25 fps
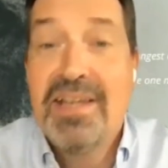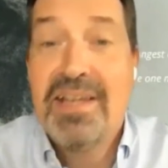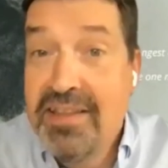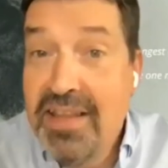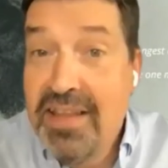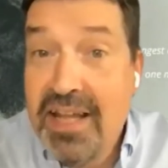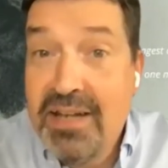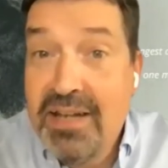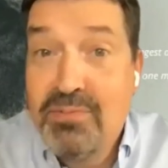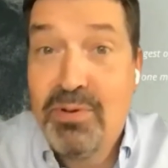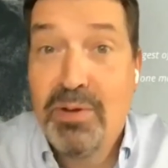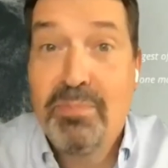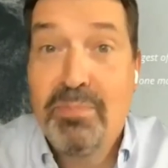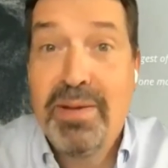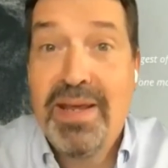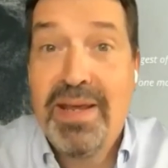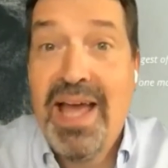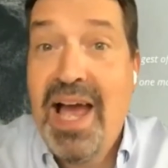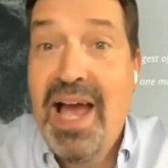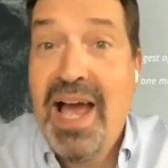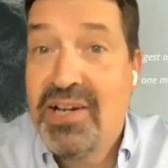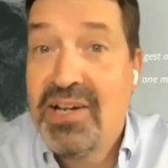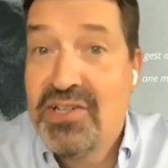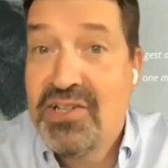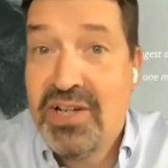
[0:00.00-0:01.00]
That will be
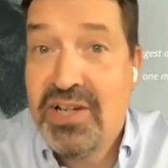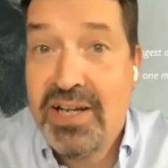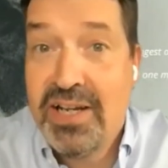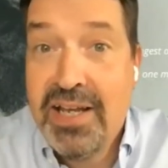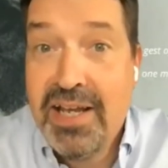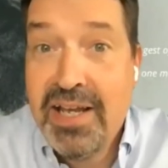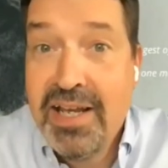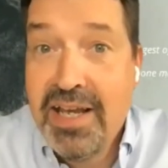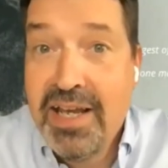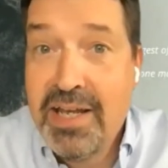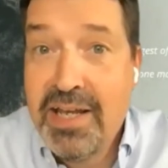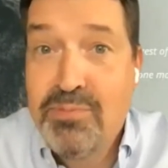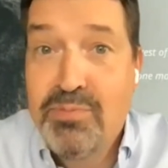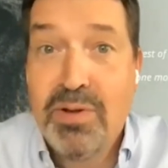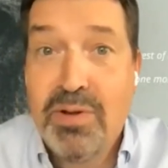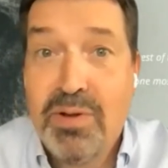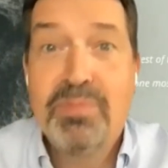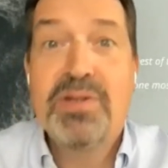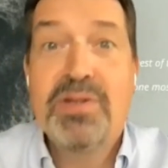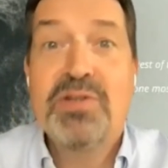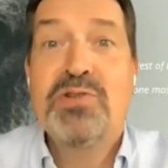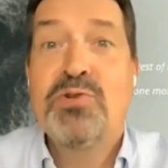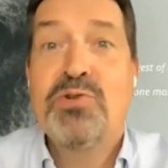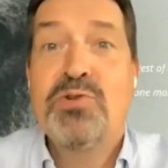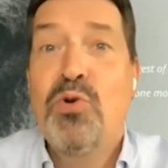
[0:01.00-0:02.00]
actually, it will
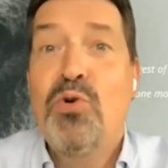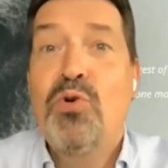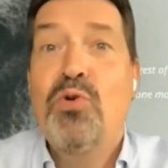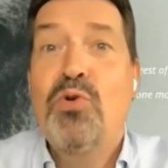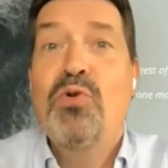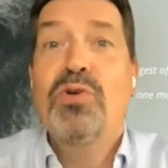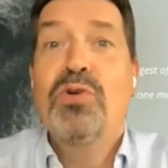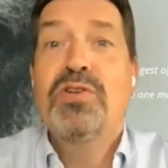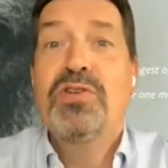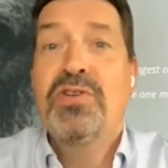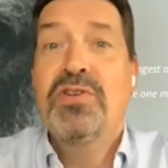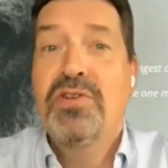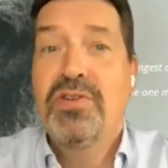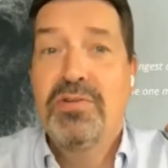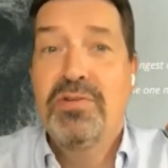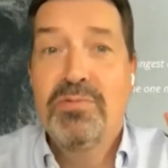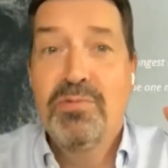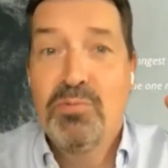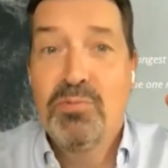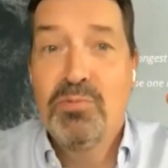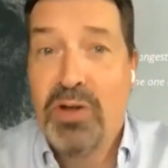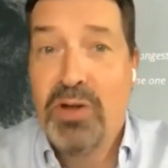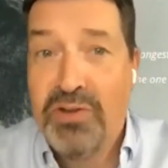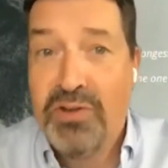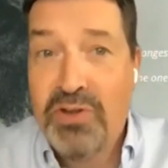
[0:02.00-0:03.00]
be
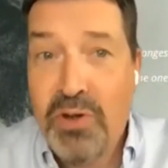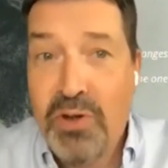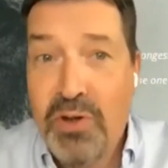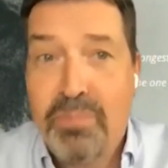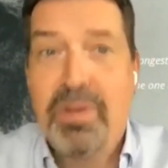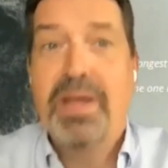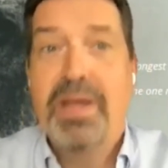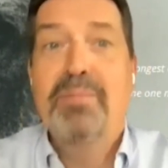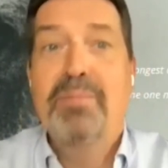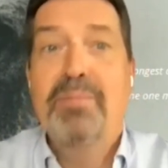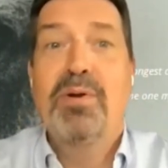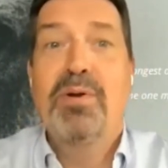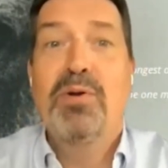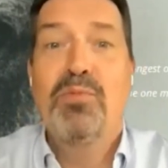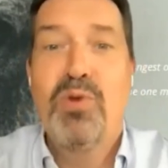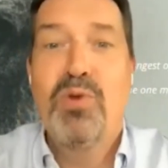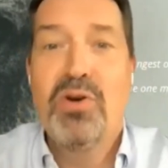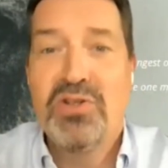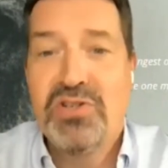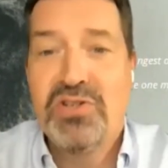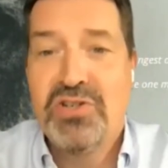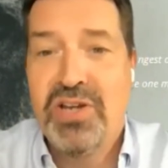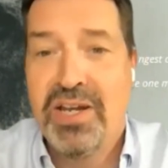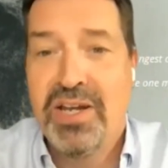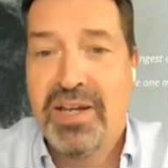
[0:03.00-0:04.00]
new people
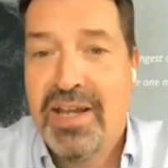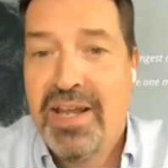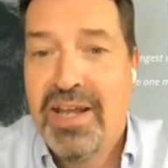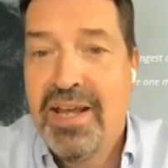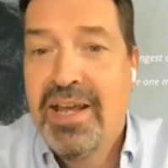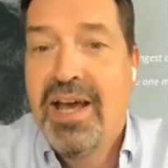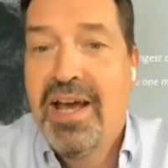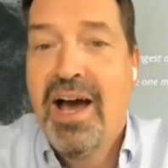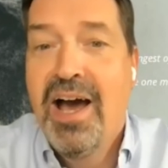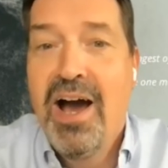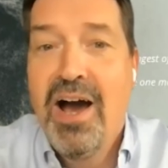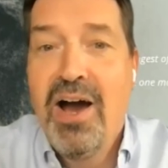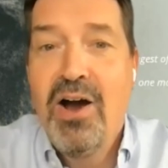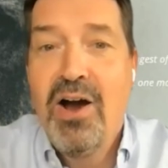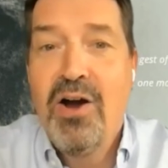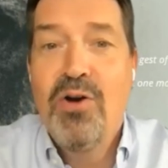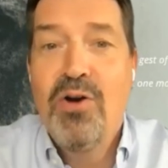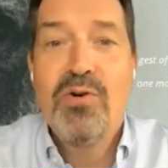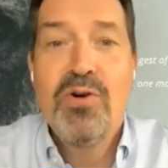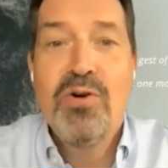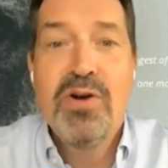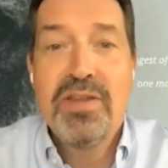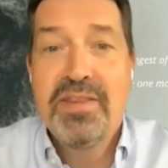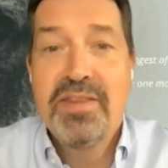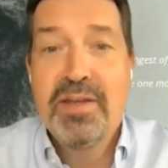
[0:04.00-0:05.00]
watching.
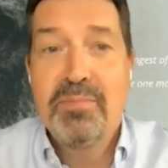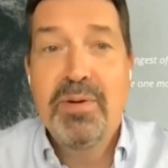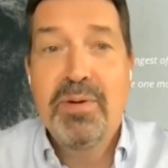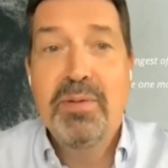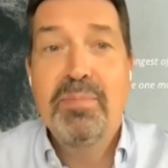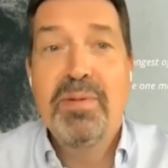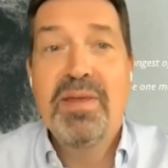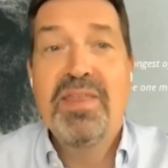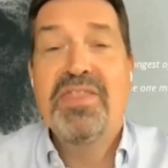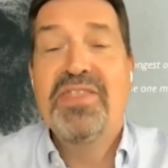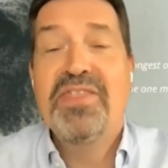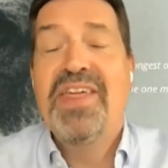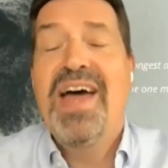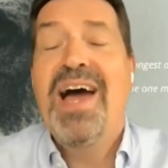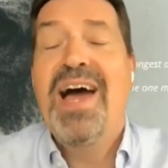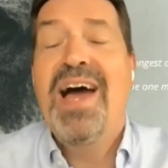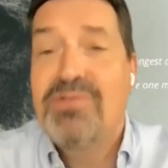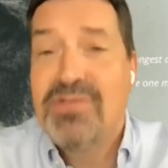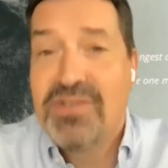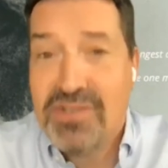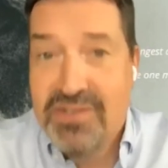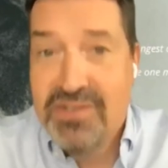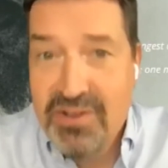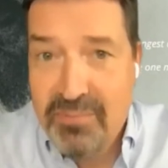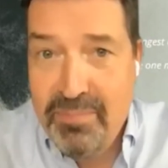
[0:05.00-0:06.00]
Oh, there will be
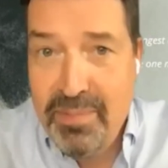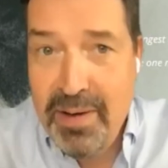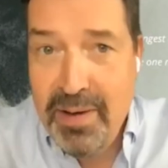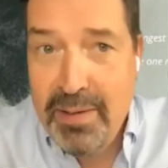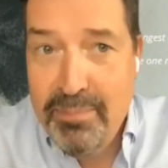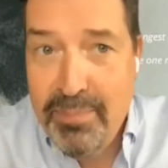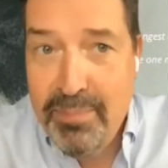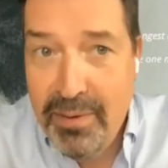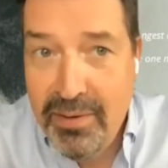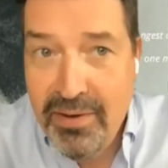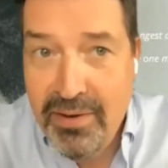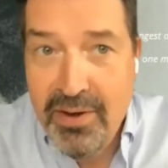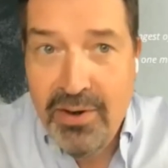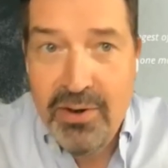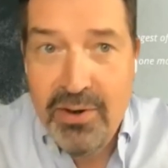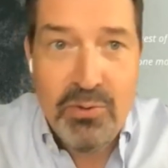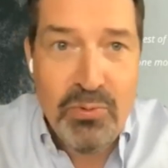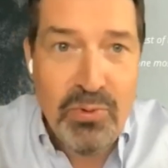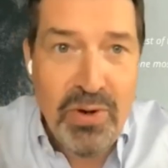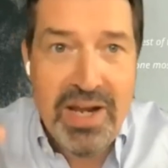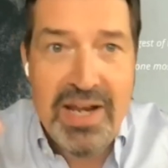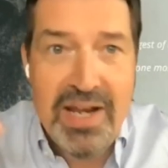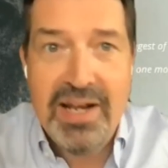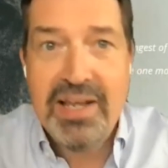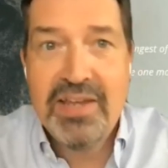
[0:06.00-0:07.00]
thousands of people
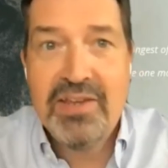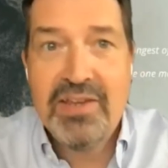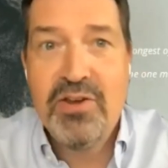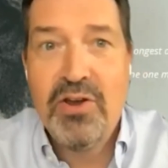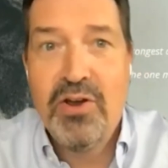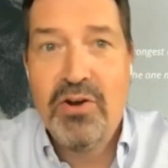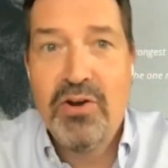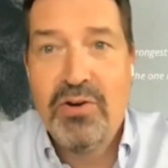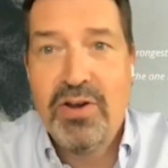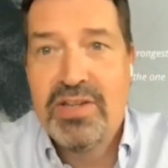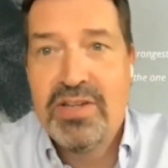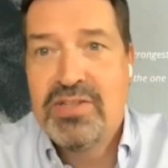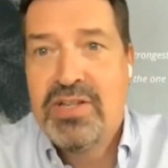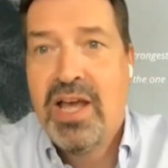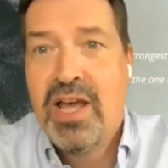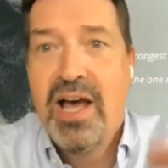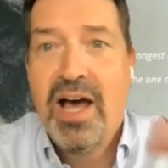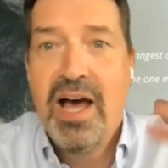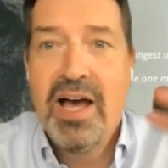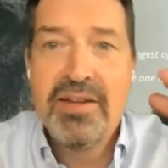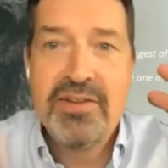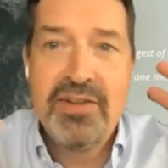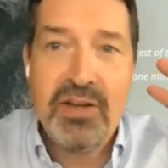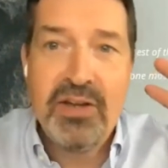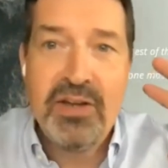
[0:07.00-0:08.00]
really curious.
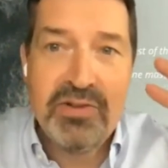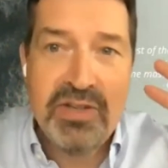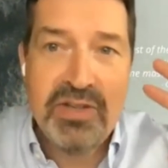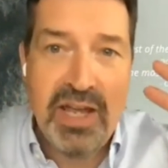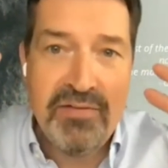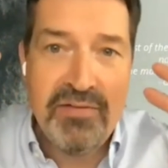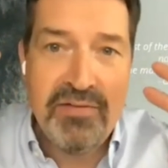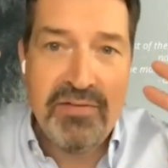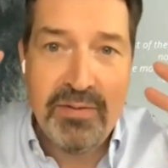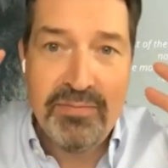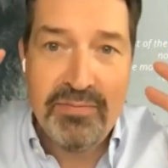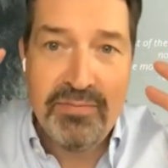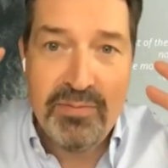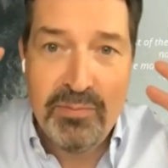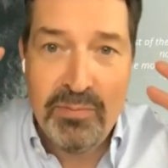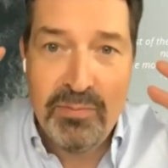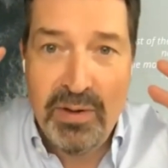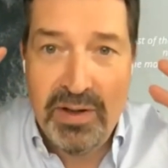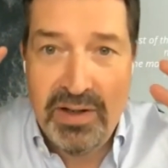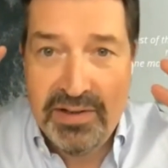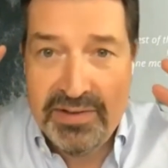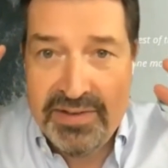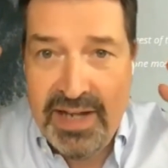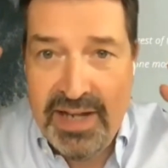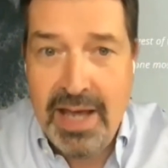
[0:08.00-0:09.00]
I don't give a
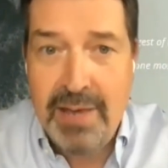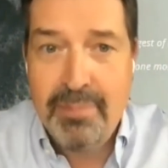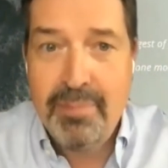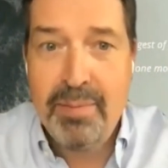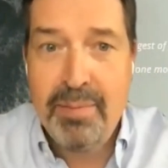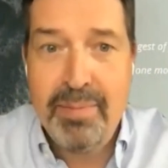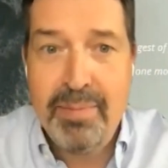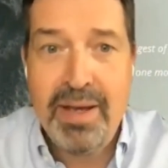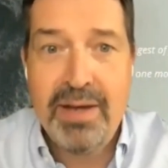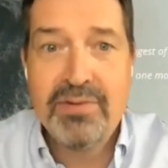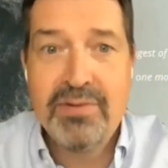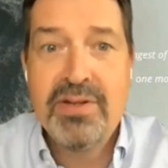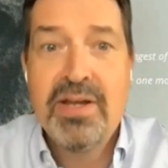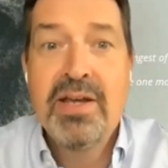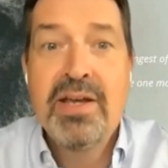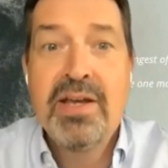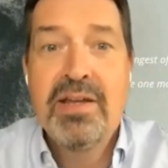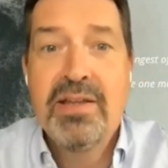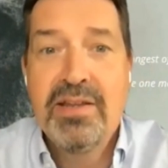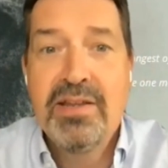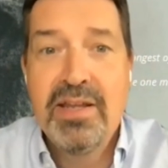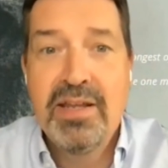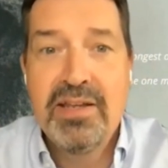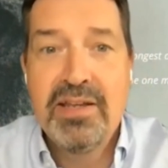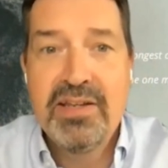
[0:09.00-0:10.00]
damn about
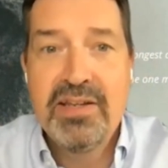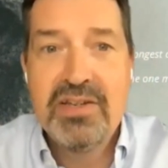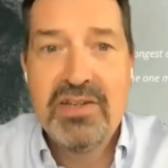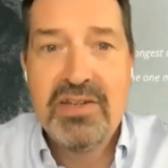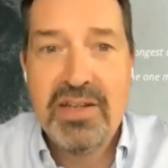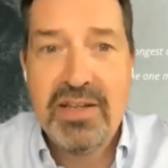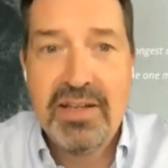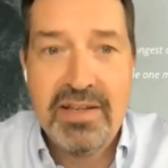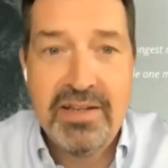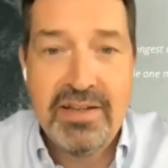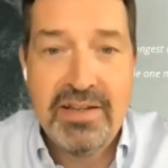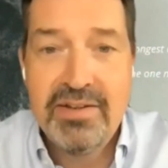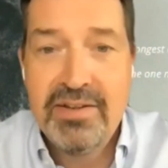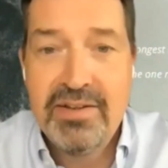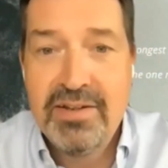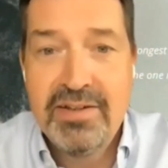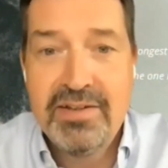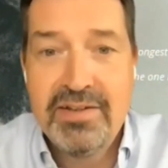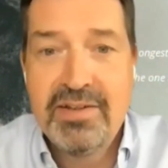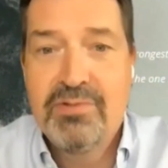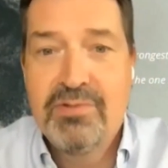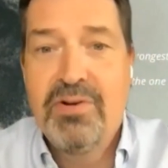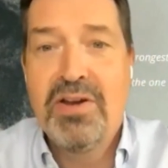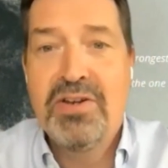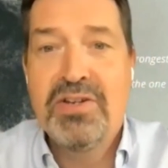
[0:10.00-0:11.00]
the
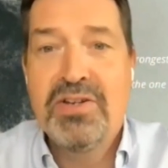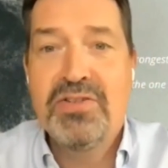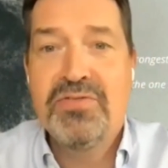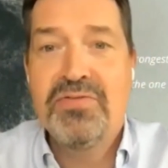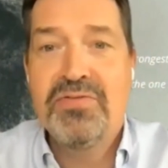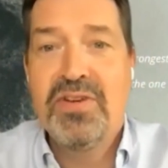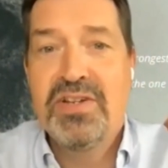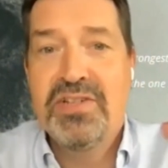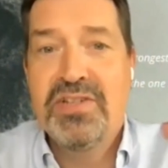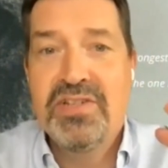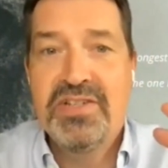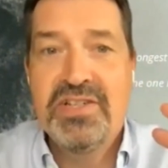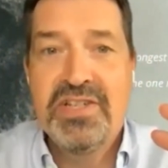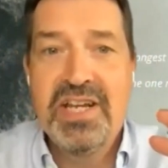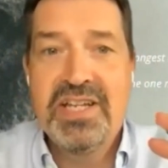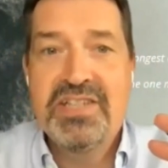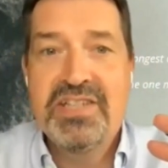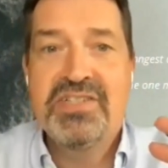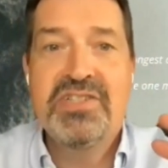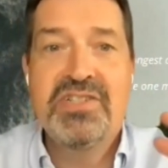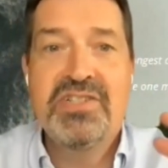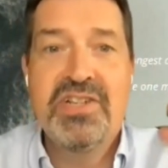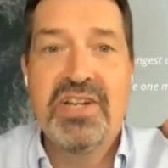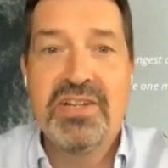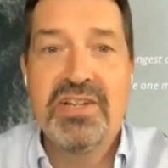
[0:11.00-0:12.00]
Crunchfish
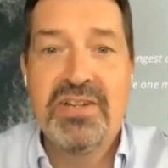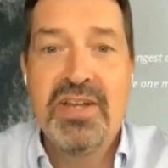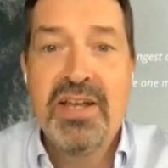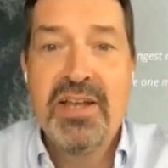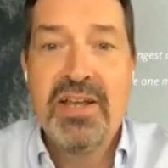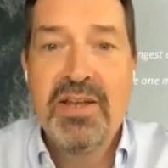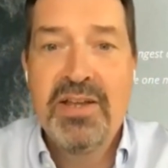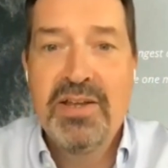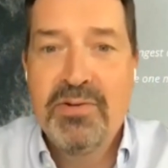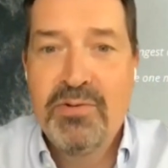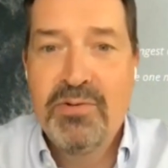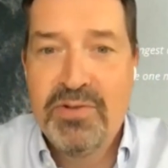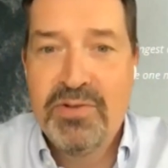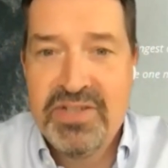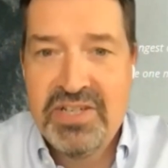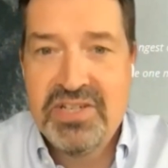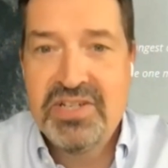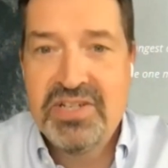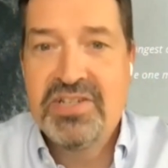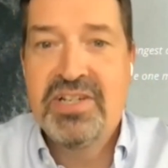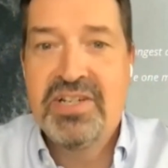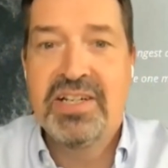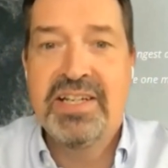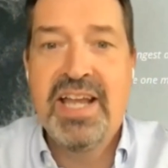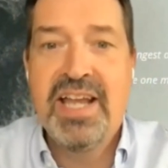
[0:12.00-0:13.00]
gesture,
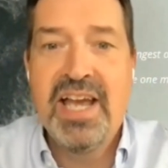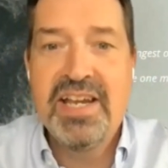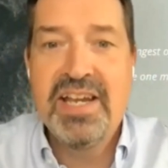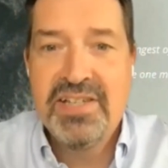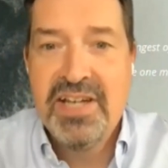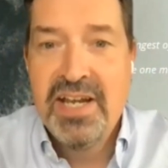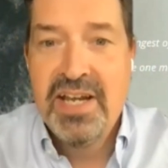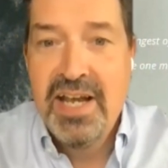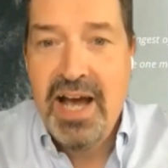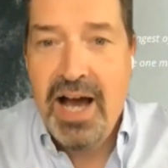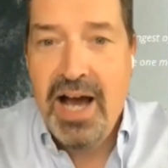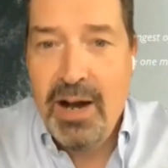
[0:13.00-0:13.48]
digital cash.